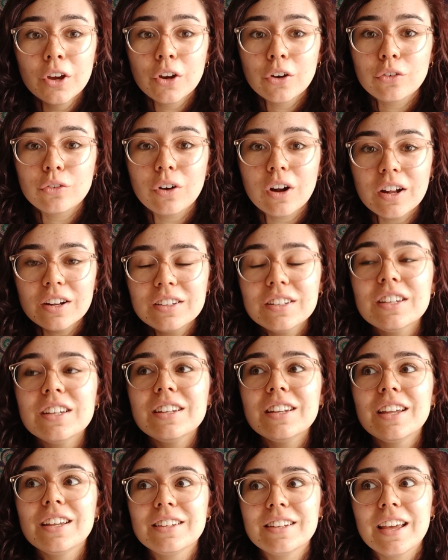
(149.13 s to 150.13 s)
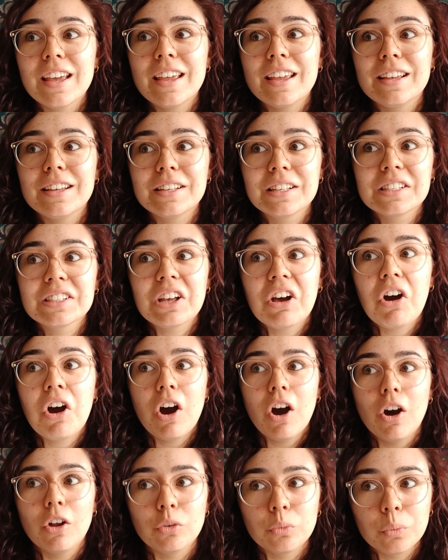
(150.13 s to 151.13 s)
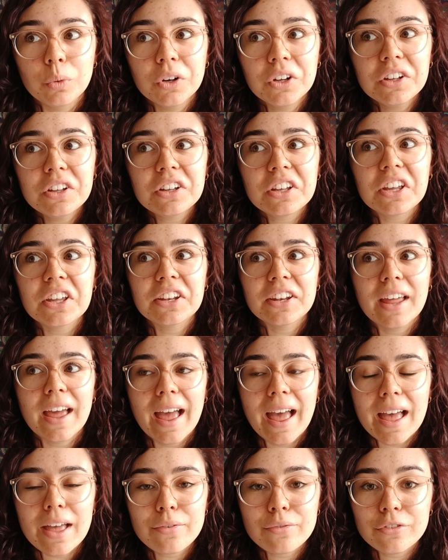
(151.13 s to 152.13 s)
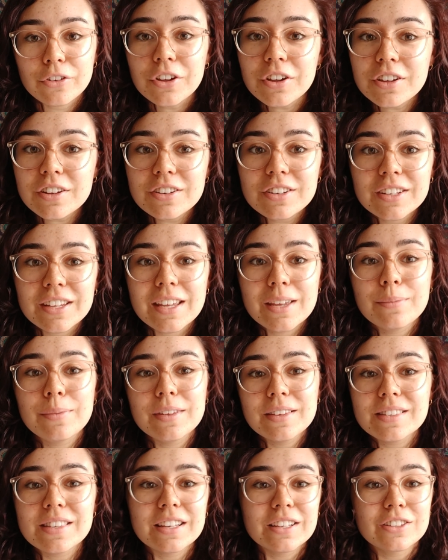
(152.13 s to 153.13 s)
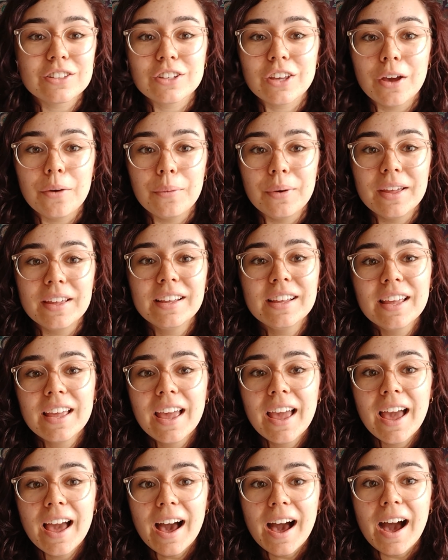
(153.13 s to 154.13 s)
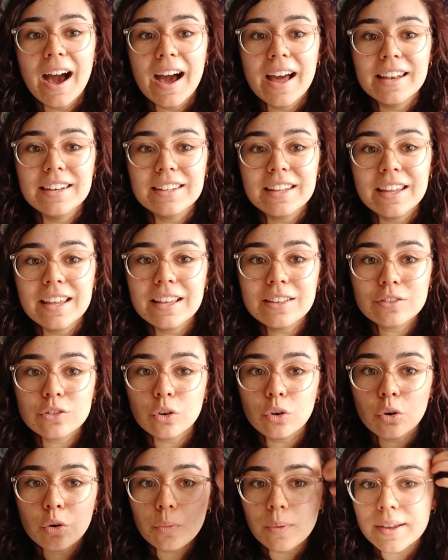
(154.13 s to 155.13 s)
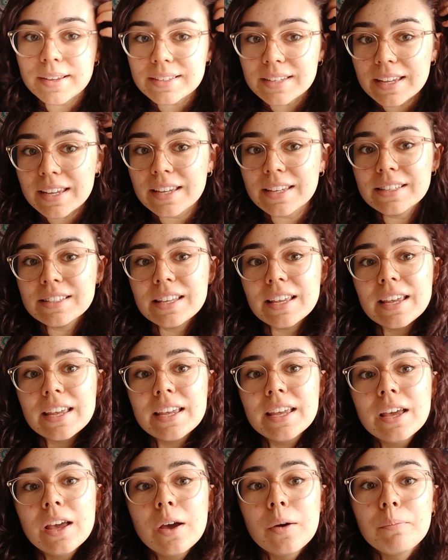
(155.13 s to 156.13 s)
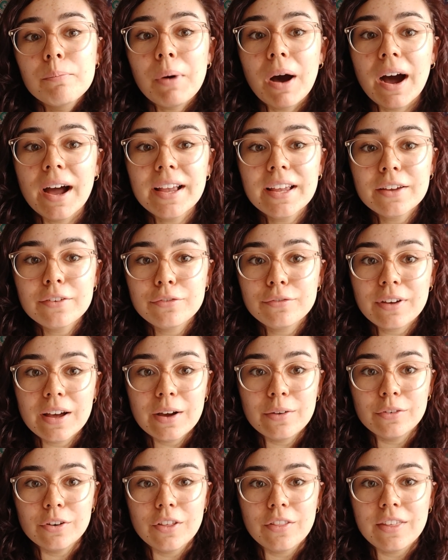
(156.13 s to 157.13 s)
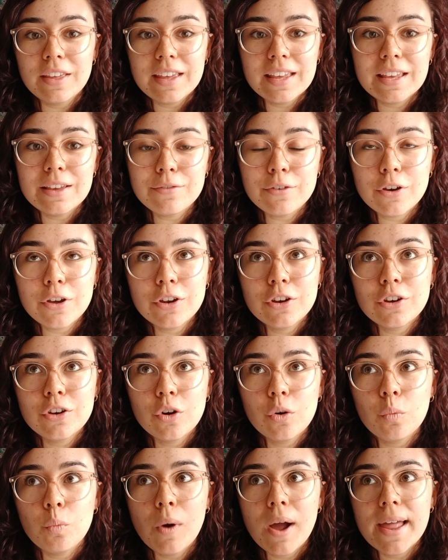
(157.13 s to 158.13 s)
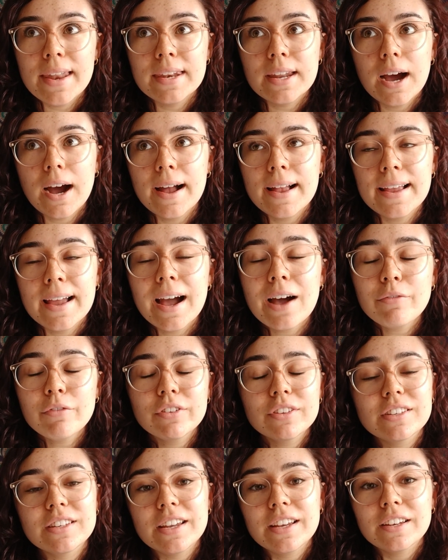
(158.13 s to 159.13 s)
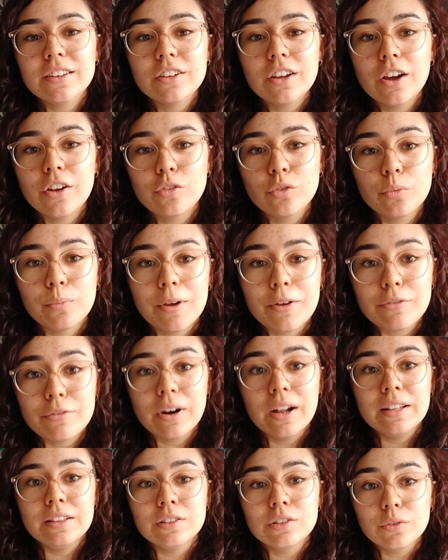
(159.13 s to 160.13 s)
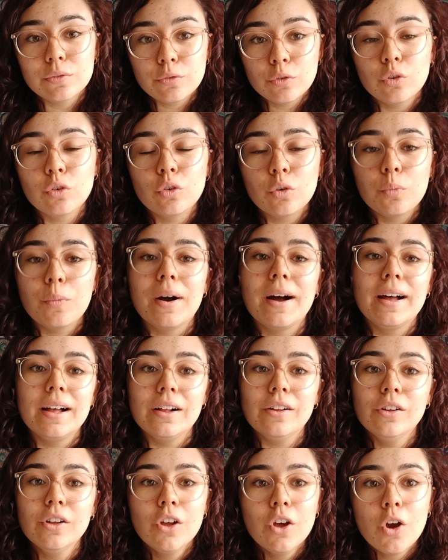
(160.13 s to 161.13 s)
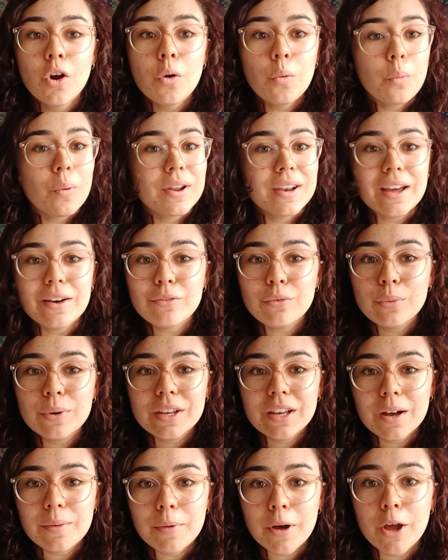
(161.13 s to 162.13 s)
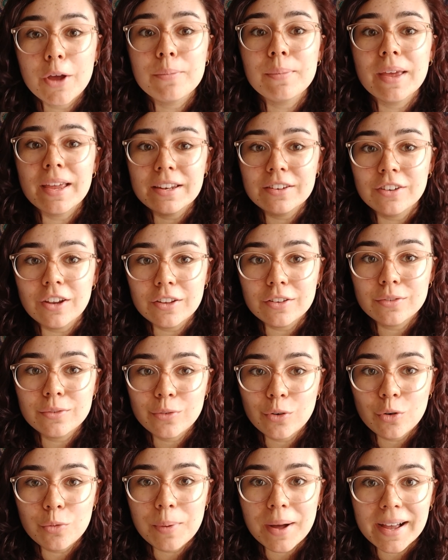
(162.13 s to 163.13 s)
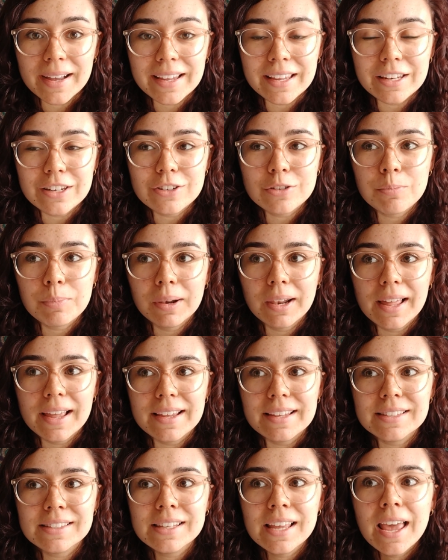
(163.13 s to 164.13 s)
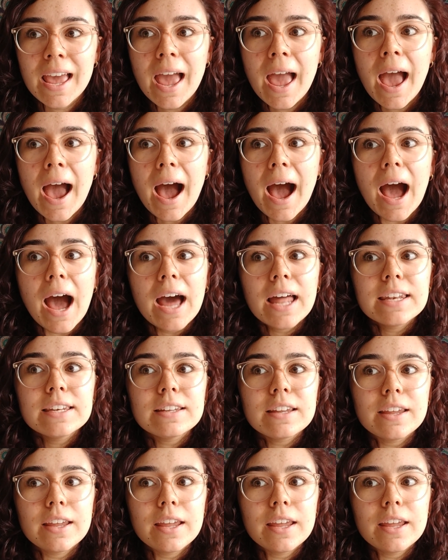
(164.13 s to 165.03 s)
Granted, it takes hard work and effort to keep these things going, and it isn't always easy, but I have found that even when I haven't stayed in touch with my friends for a while, whenever we come home, it does fall back into place. And